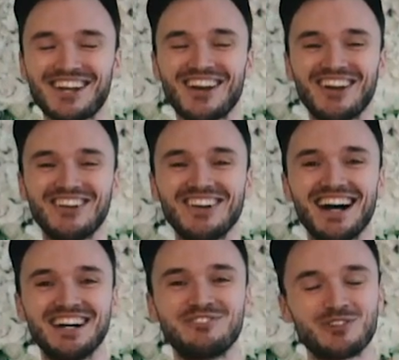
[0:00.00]

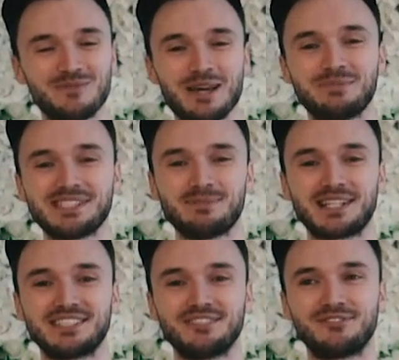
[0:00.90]
so from that
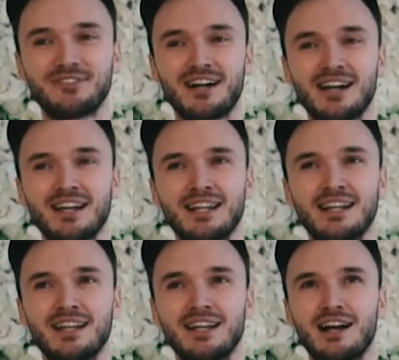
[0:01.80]
perspective,
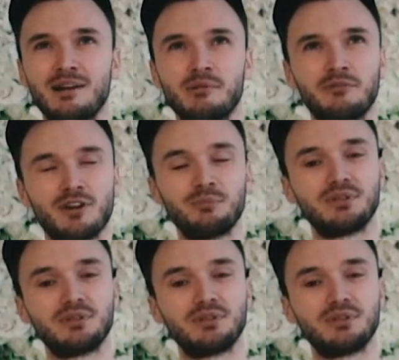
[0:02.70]
I, I'm a firm